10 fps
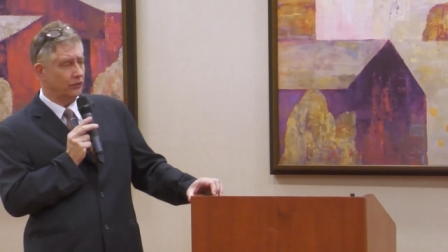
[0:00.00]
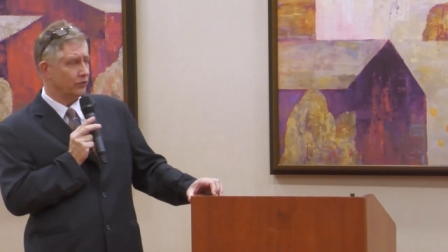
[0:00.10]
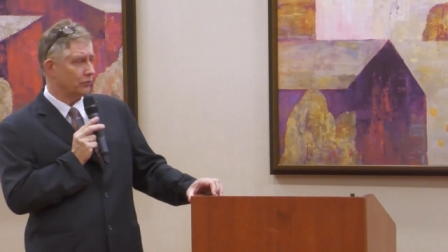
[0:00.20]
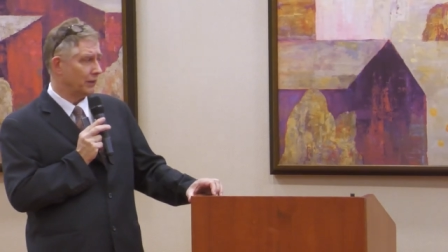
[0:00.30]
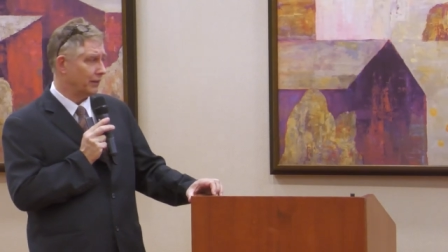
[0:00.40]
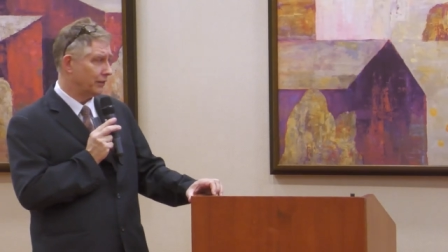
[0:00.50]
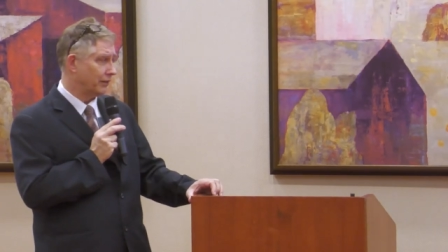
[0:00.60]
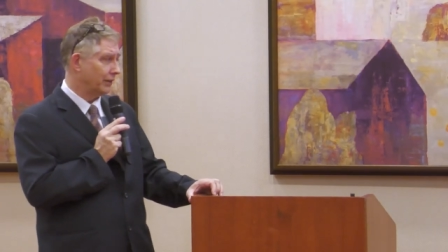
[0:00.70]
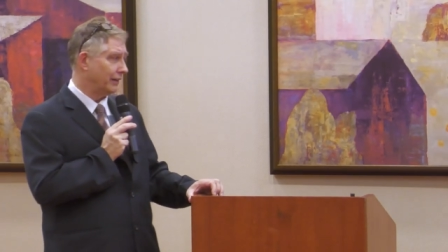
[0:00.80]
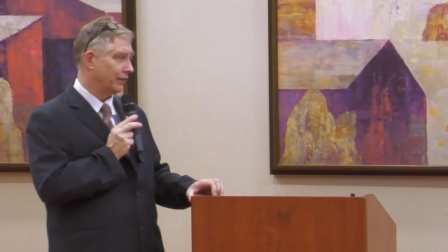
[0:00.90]
used twenty or
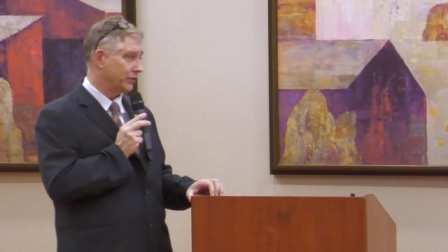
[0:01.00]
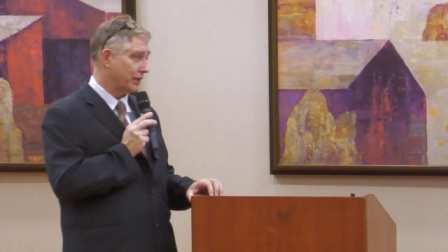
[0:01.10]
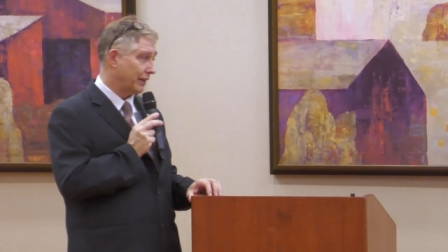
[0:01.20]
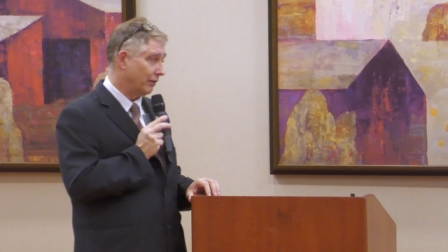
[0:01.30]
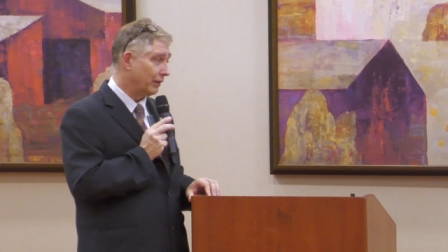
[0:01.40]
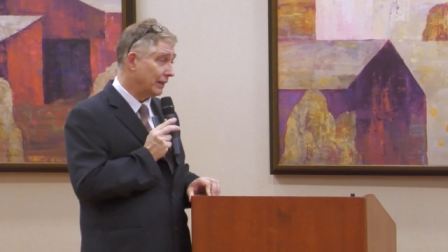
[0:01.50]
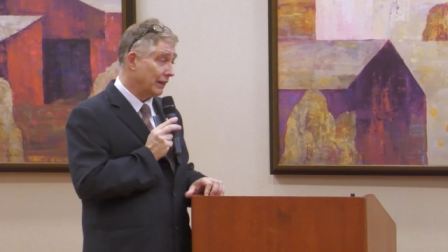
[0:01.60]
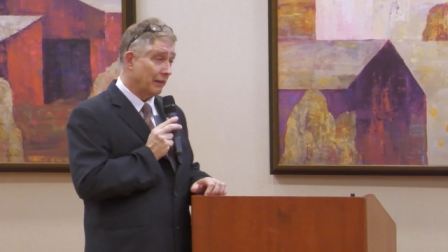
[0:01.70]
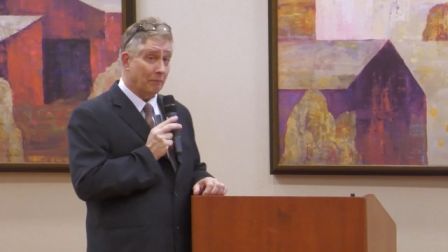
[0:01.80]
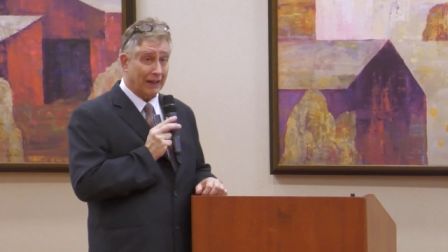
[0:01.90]
thirty years ago.
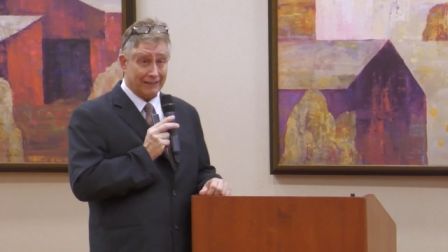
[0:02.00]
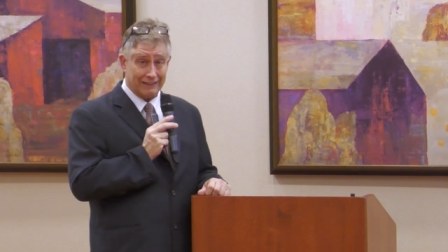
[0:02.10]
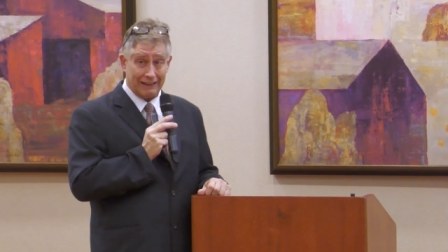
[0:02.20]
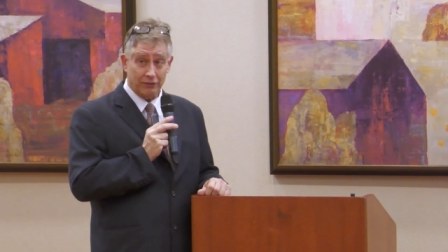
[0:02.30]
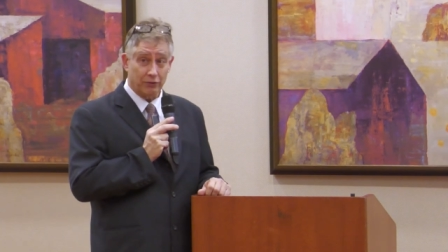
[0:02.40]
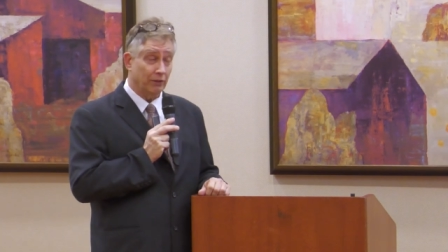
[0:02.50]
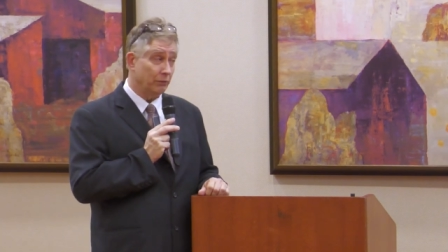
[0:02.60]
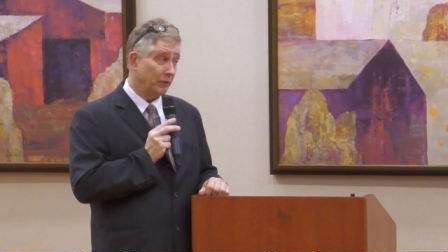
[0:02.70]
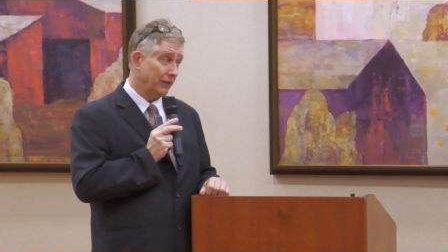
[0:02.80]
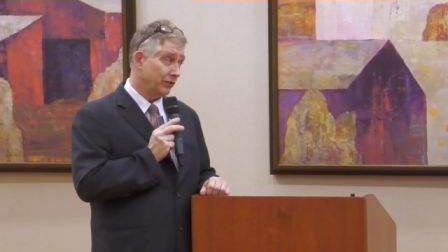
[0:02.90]

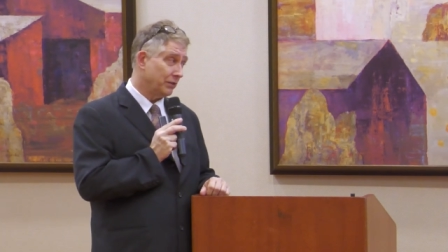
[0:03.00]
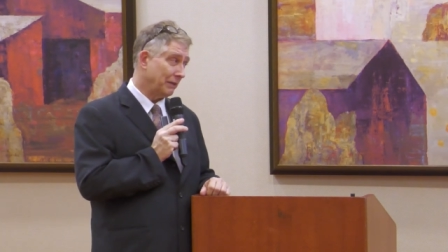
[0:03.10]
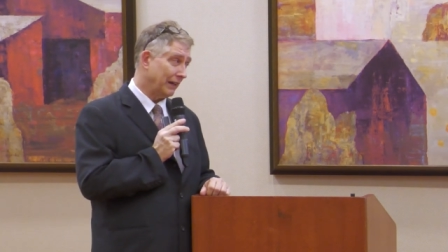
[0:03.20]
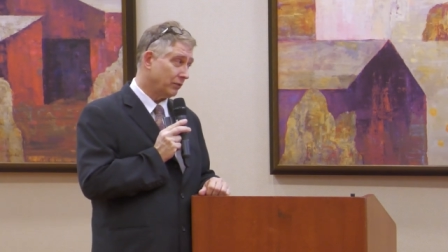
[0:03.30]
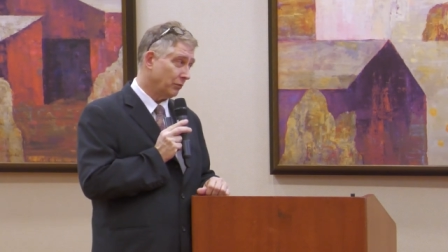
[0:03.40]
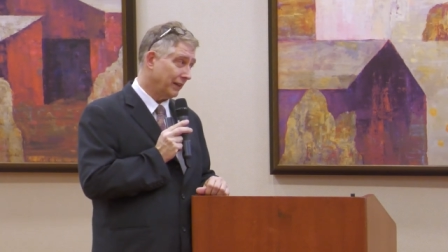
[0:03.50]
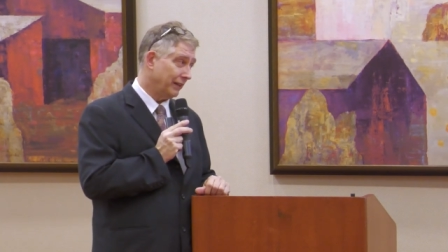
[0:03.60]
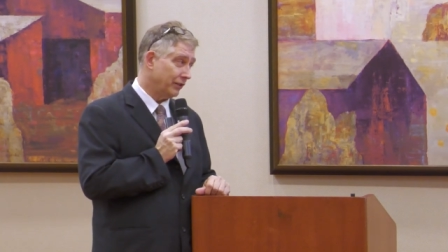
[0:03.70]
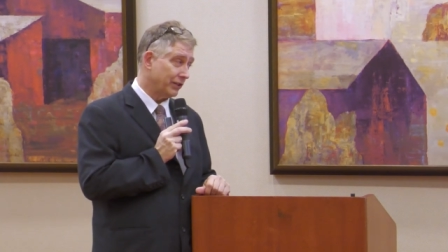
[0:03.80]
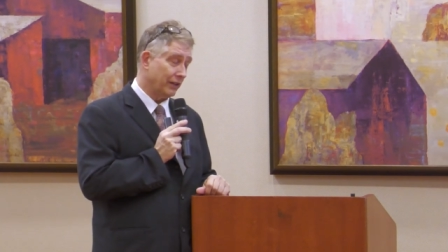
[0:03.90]
Mitoxantrone we used about twenty
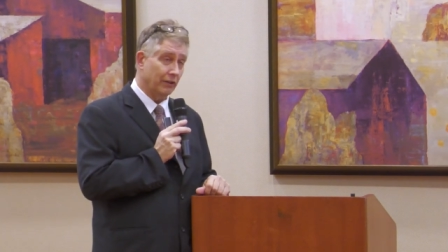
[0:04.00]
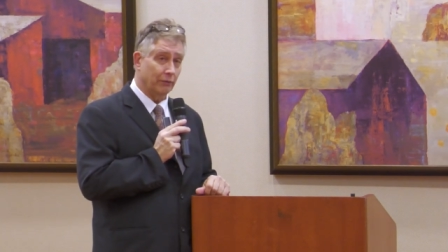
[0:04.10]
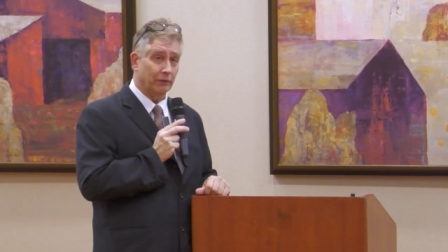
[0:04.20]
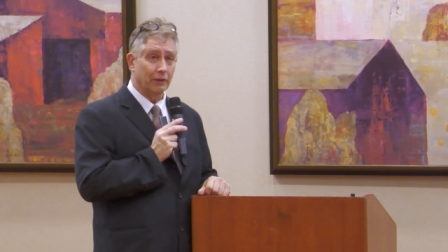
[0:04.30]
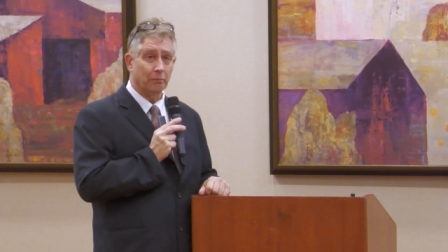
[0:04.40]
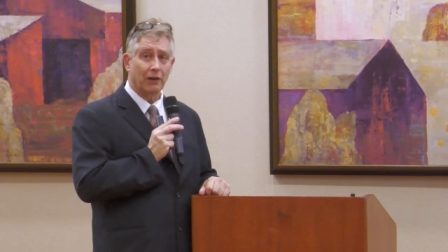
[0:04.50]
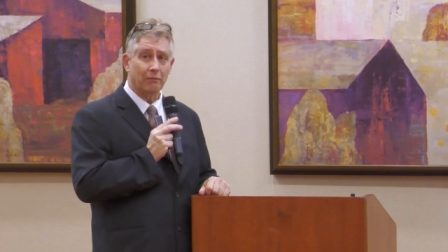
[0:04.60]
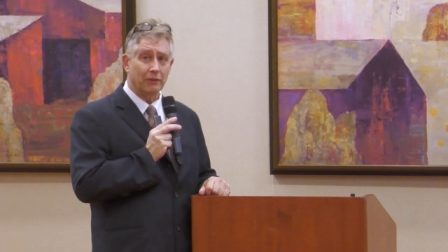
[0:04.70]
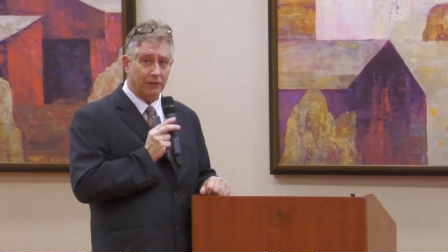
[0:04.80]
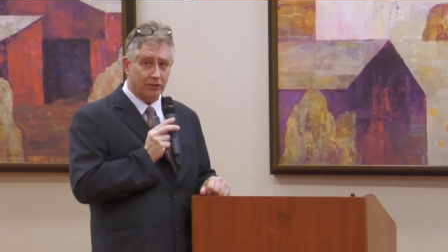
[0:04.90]
years ago. The
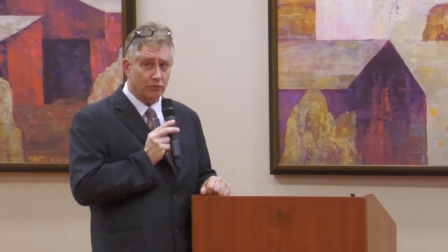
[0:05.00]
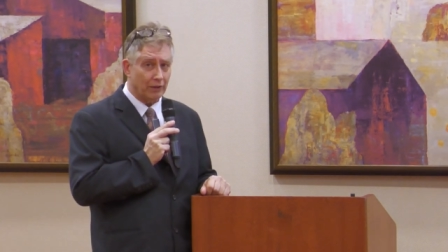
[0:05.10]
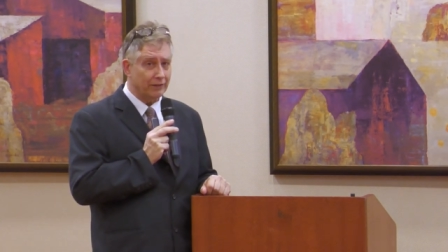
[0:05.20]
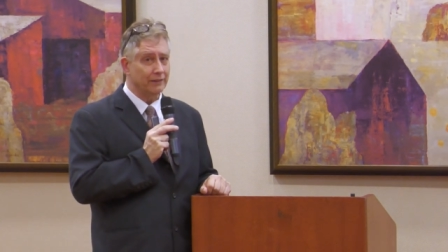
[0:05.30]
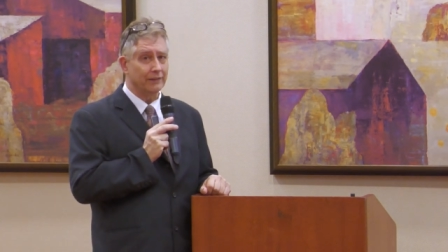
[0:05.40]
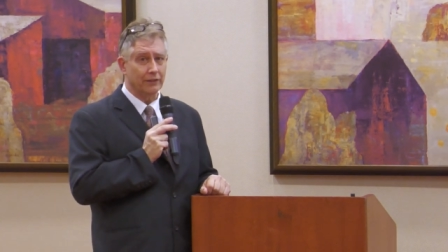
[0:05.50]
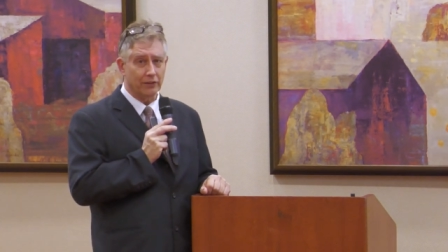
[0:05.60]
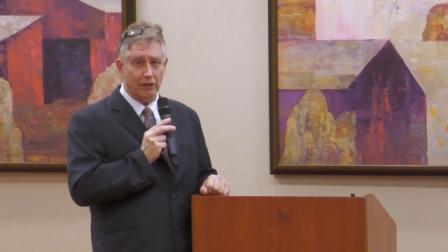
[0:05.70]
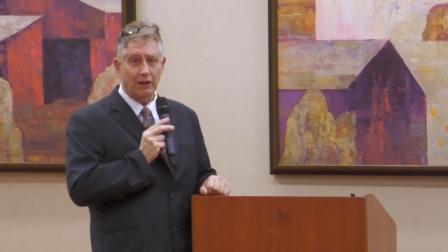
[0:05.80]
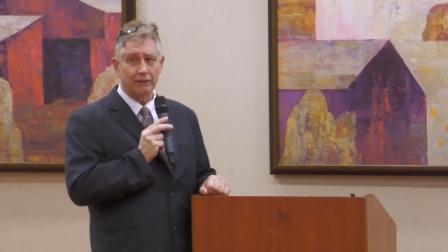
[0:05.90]
problem with these drugs is they're
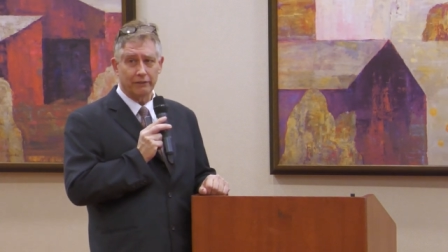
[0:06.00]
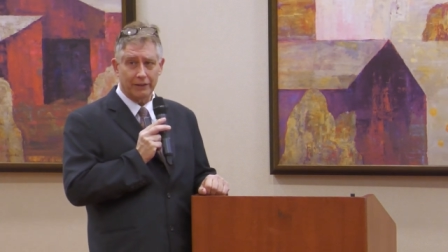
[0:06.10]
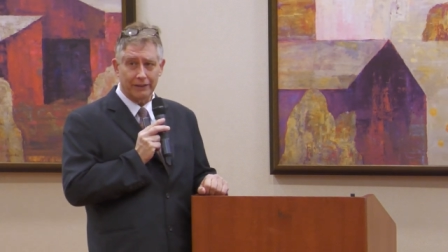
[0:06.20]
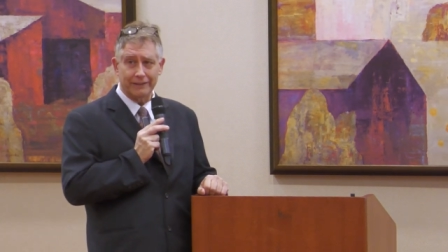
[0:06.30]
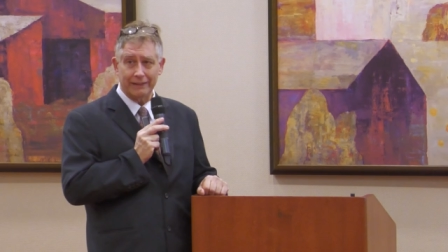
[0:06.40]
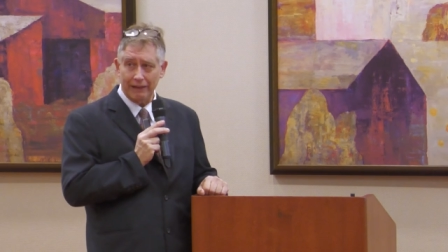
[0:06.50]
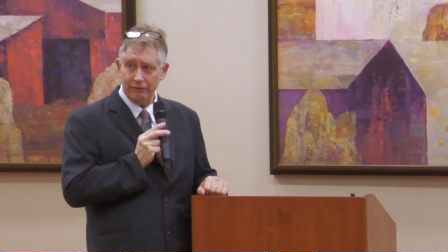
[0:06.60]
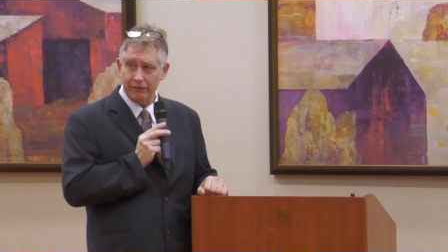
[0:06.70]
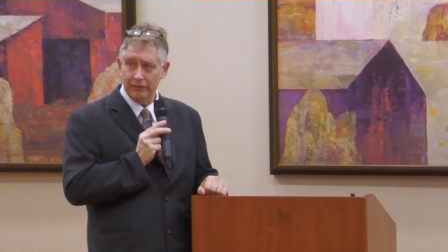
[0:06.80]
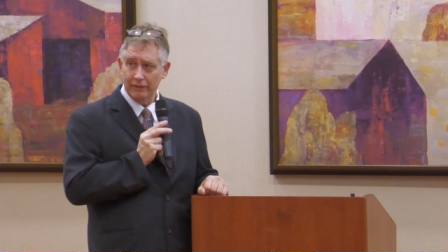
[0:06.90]
not very
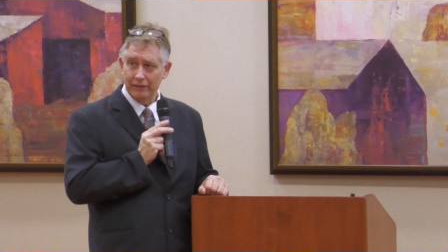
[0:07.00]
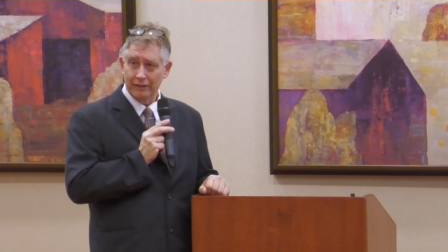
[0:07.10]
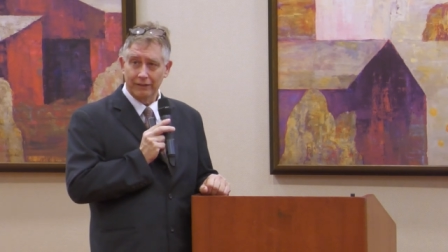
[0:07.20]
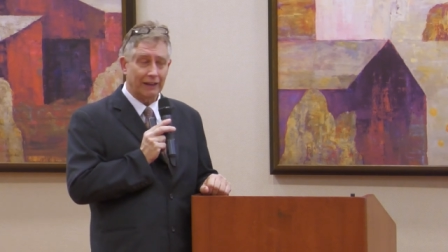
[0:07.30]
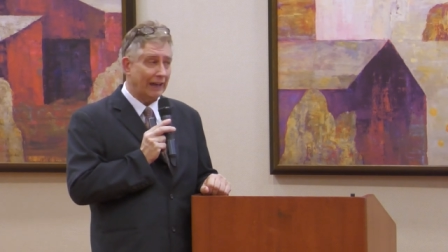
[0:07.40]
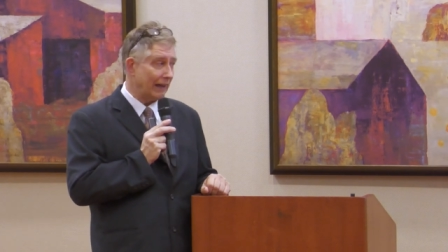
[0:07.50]
safe. They